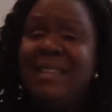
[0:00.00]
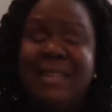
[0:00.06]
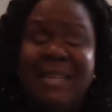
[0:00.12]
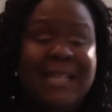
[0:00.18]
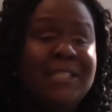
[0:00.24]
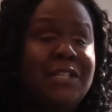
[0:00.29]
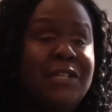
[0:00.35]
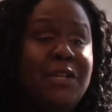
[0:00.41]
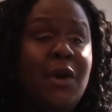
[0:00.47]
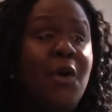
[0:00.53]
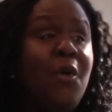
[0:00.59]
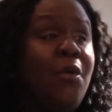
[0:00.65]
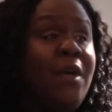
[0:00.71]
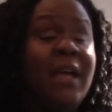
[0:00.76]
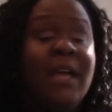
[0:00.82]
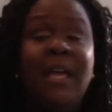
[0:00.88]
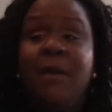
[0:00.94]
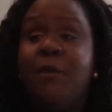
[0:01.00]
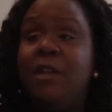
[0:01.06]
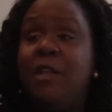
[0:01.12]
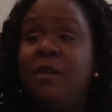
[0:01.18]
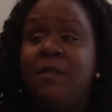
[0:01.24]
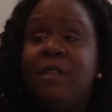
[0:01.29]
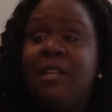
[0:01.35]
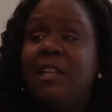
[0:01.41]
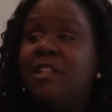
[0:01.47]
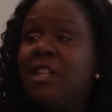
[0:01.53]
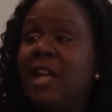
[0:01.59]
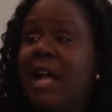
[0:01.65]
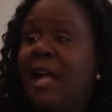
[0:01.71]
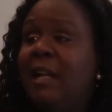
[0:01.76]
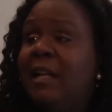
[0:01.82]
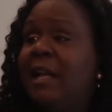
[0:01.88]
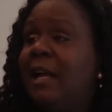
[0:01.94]
Get to know, when you see a
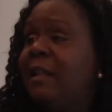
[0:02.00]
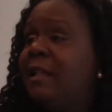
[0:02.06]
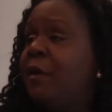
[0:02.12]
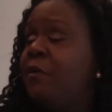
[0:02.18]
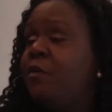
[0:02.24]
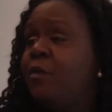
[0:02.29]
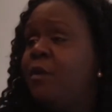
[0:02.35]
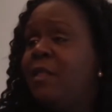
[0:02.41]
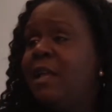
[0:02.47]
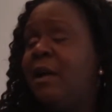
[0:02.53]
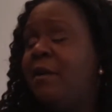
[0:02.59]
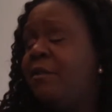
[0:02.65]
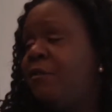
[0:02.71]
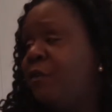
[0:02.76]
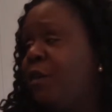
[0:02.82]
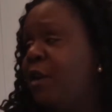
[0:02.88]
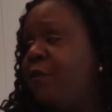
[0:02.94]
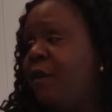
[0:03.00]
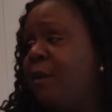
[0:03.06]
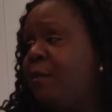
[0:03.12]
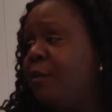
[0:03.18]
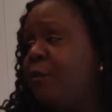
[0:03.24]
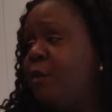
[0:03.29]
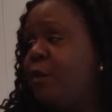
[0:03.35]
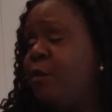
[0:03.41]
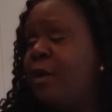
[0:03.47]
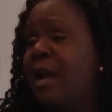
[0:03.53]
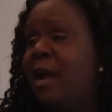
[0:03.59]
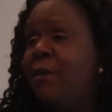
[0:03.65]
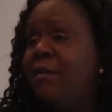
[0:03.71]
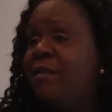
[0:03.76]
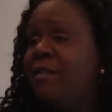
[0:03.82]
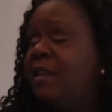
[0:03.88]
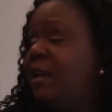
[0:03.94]
child, that was one thing I was very famous for. When I
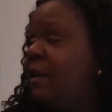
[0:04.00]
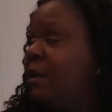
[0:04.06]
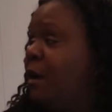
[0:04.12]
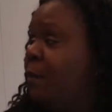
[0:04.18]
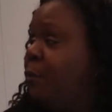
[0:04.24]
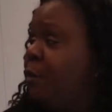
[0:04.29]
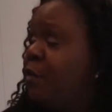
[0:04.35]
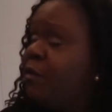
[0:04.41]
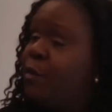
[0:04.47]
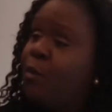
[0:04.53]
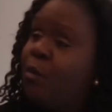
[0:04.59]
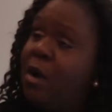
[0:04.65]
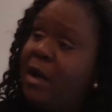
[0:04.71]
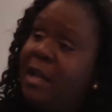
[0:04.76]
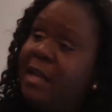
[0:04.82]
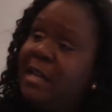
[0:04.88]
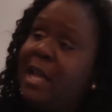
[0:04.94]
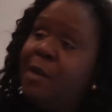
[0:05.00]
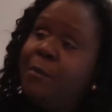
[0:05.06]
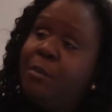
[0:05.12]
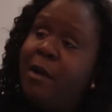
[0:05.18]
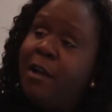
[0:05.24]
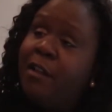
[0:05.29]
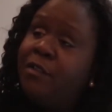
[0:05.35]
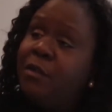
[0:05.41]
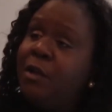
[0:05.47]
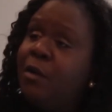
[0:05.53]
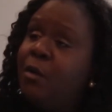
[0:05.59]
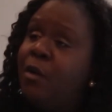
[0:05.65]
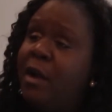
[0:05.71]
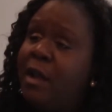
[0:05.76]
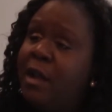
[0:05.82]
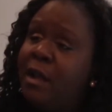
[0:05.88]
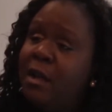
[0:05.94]
would see a young person walking down Park Street or
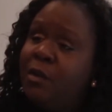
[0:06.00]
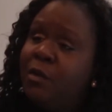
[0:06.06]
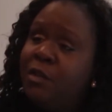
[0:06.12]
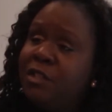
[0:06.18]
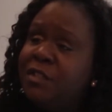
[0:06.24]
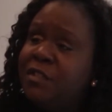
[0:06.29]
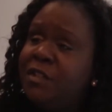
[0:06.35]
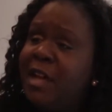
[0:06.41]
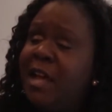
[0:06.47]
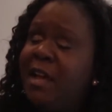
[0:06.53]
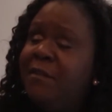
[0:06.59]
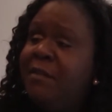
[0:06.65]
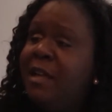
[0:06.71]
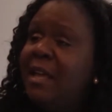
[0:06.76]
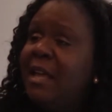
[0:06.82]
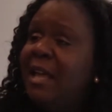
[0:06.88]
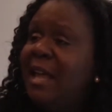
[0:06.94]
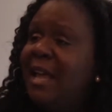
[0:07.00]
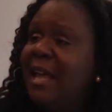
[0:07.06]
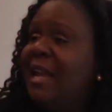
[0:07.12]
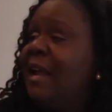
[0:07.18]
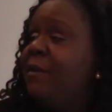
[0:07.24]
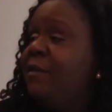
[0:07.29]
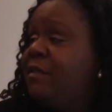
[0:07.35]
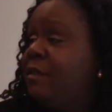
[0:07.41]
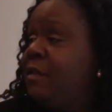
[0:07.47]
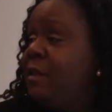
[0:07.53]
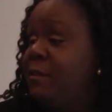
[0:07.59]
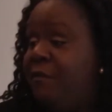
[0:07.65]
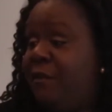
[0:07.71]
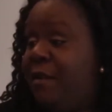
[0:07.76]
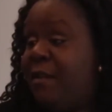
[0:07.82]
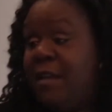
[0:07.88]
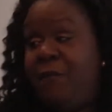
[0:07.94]
walking on Dorchester Ave, and I would see them,
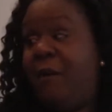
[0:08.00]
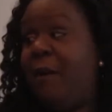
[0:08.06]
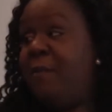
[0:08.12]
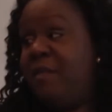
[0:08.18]
if I'm